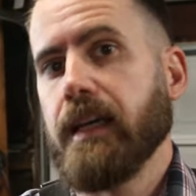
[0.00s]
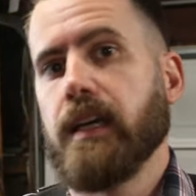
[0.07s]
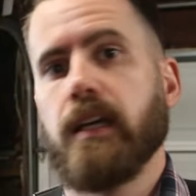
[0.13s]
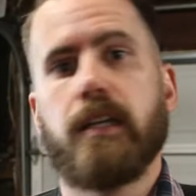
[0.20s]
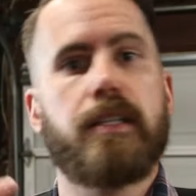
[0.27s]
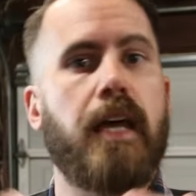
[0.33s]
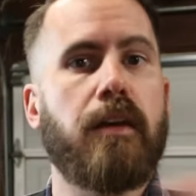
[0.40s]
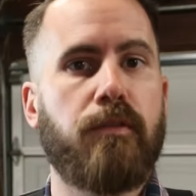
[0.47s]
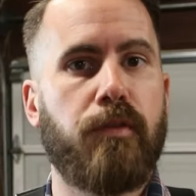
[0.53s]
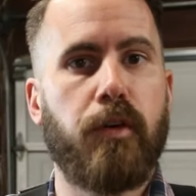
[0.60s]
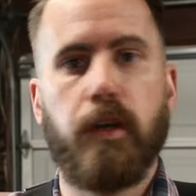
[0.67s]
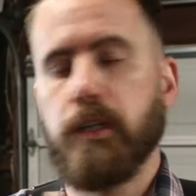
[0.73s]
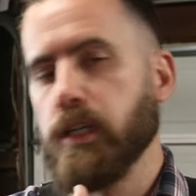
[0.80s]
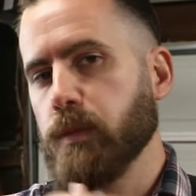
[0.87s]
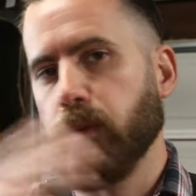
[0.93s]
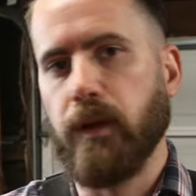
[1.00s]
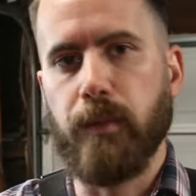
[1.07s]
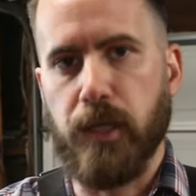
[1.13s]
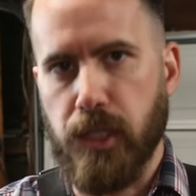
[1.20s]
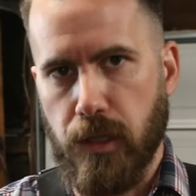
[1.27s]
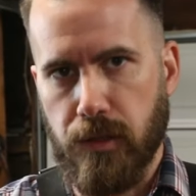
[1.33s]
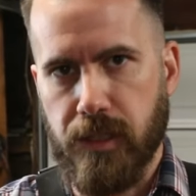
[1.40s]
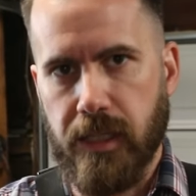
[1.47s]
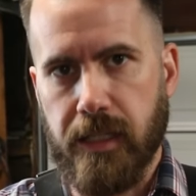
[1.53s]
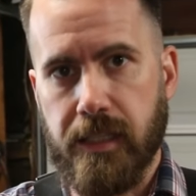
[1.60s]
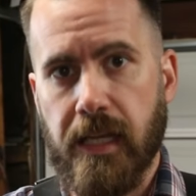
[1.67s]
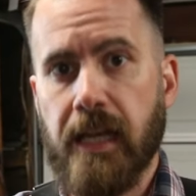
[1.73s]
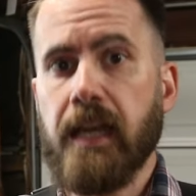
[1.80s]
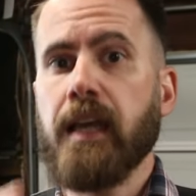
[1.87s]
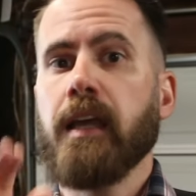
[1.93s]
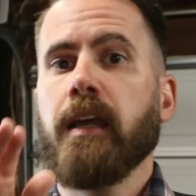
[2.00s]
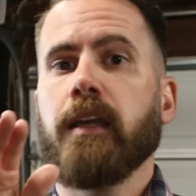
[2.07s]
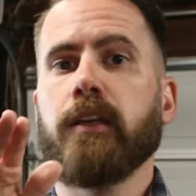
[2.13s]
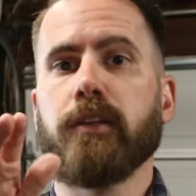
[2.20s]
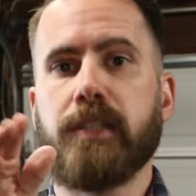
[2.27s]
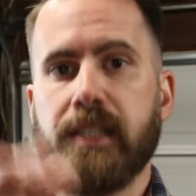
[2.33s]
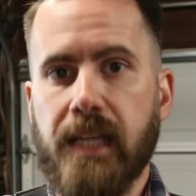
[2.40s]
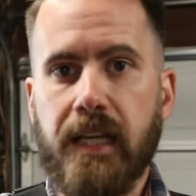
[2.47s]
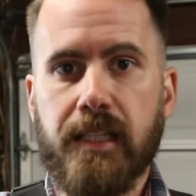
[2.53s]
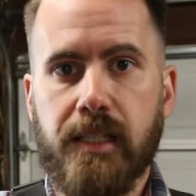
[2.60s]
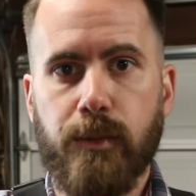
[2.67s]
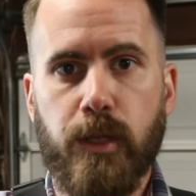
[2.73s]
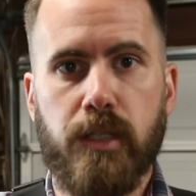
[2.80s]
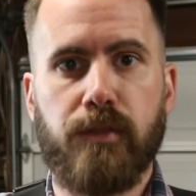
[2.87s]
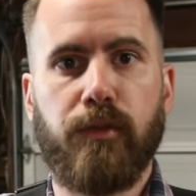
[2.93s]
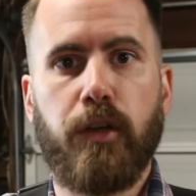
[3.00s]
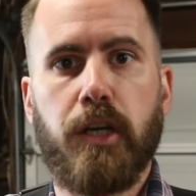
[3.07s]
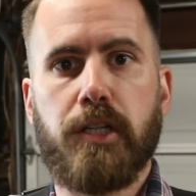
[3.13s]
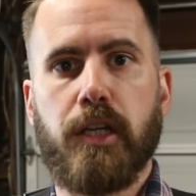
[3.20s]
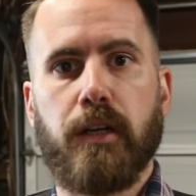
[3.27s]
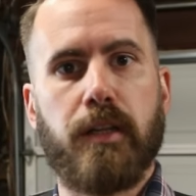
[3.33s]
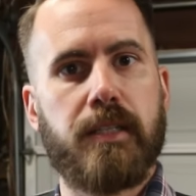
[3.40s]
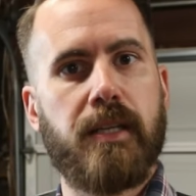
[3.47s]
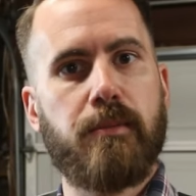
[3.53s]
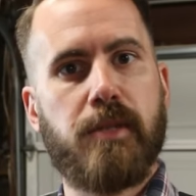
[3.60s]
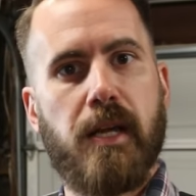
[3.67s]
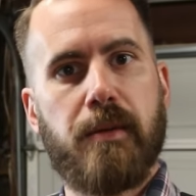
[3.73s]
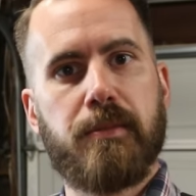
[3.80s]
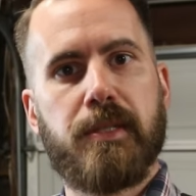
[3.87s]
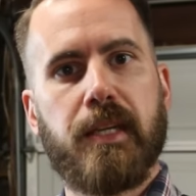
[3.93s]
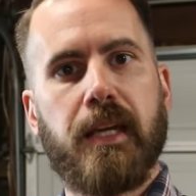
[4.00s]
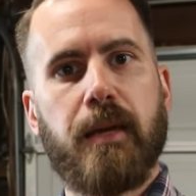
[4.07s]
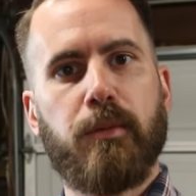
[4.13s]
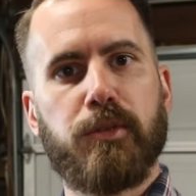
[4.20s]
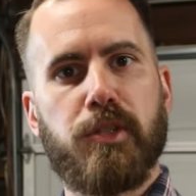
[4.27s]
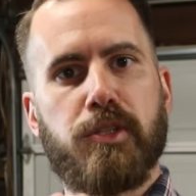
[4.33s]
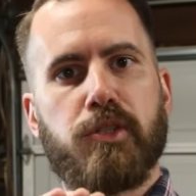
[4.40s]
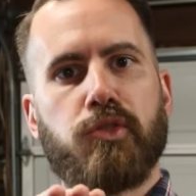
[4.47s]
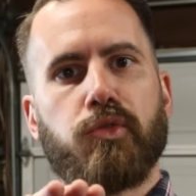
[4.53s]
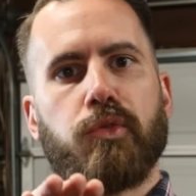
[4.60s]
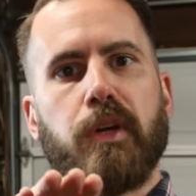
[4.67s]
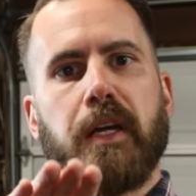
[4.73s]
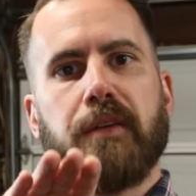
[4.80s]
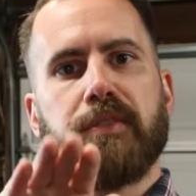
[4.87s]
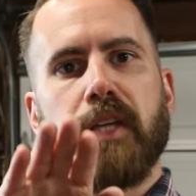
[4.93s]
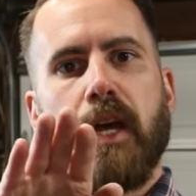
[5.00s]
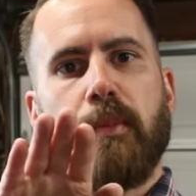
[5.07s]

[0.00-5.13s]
is that footage is pretty much useless. You'll see in some of this footage here that sometimes the gimbal just drifts